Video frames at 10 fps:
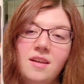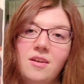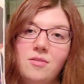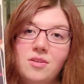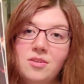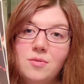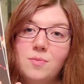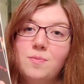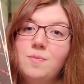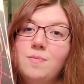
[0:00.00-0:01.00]
Oh, and another
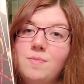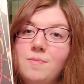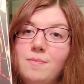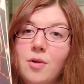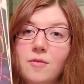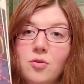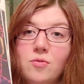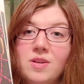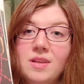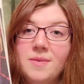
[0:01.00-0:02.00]
Marvel
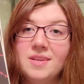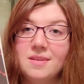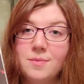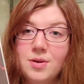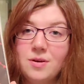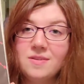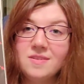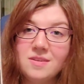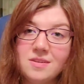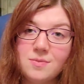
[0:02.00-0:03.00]
Queen that makes an appearance
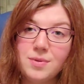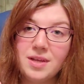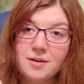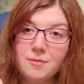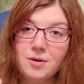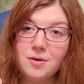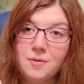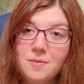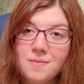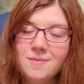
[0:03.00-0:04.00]
is Black
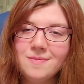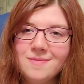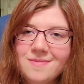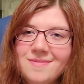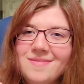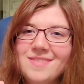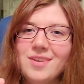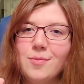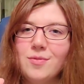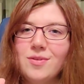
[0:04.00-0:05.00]
Widow.
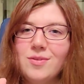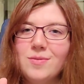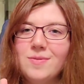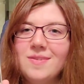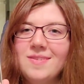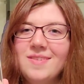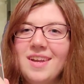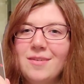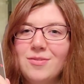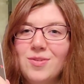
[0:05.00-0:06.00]
So
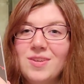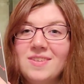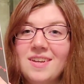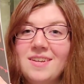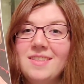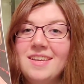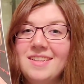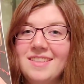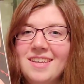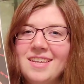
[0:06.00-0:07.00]
I was really excited
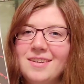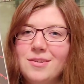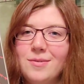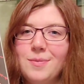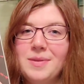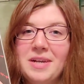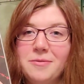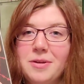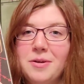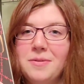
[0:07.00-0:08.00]
that they included Black
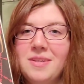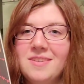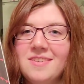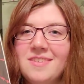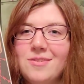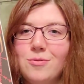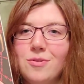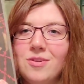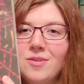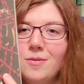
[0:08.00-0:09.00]
Widow in this
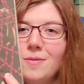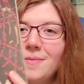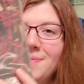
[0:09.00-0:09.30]
story too.